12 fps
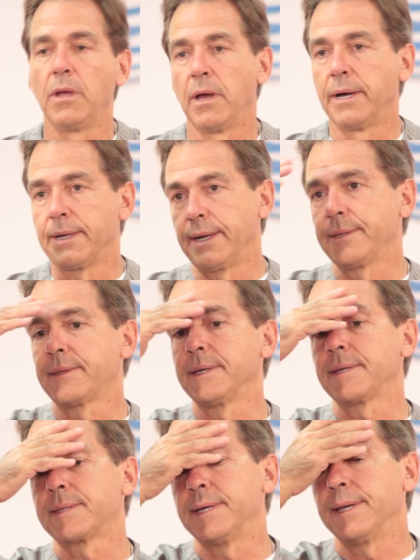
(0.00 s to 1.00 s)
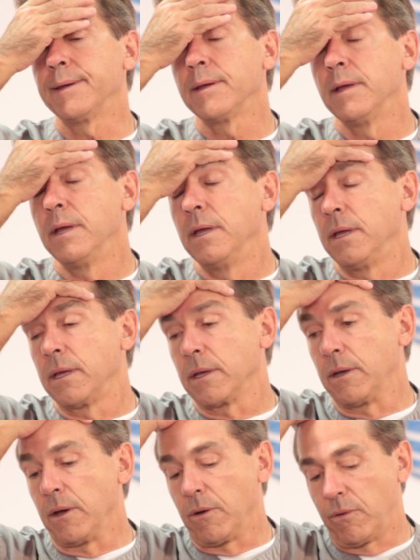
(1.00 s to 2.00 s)
And I think that,
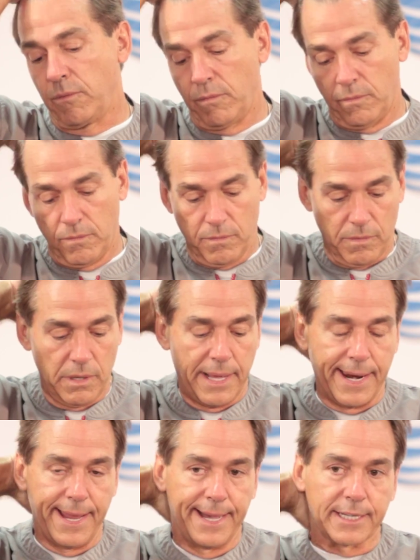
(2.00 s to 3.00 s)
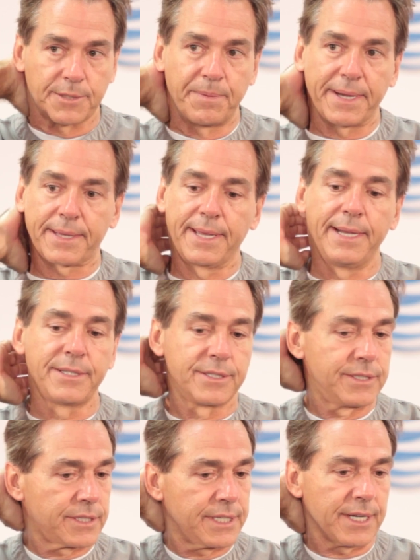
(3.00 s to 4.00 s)
you know, a lot of
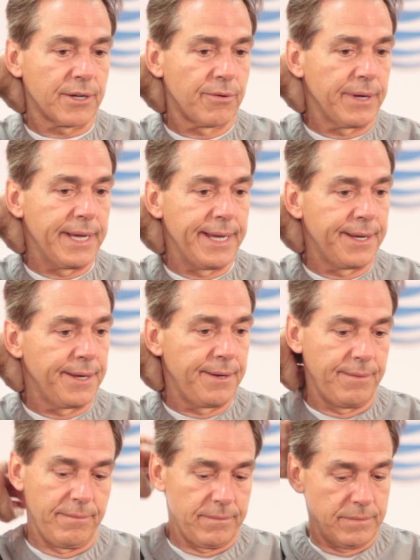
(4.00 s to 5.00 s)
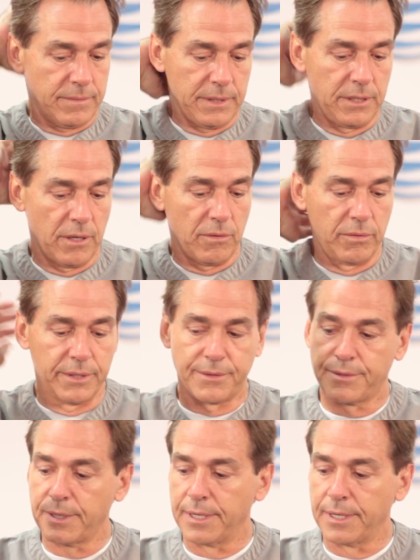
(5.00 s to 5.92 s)
expectations get created, you know, with